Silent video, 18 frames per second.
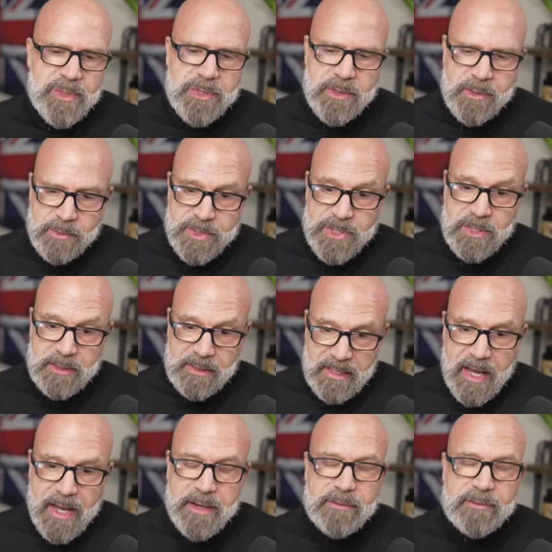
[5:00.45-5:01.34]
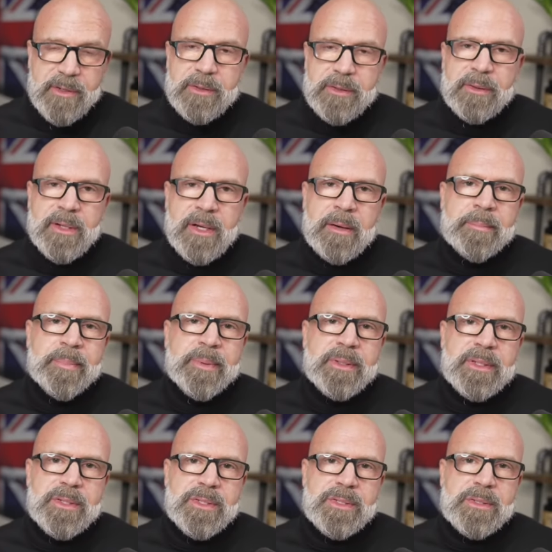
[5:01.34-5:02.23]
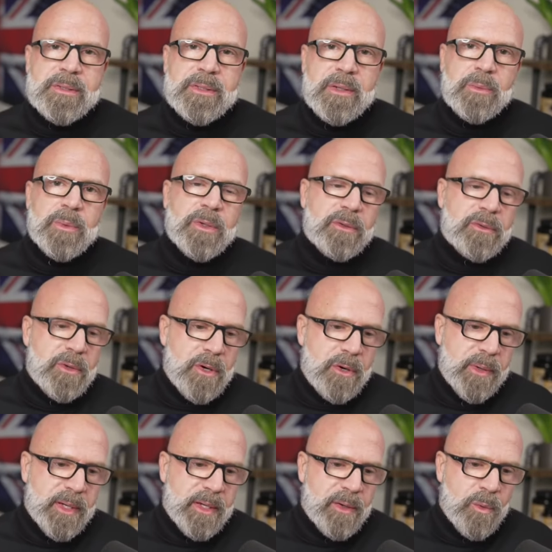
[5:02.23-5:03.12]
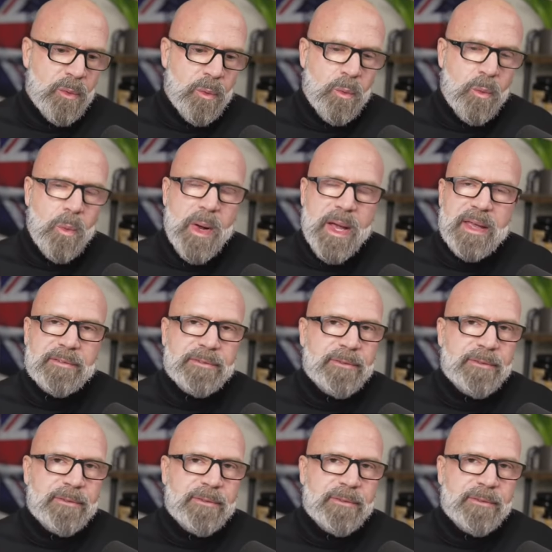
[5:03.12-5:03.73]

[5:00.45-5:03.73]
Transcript: So there was a lot of other companies that were growing way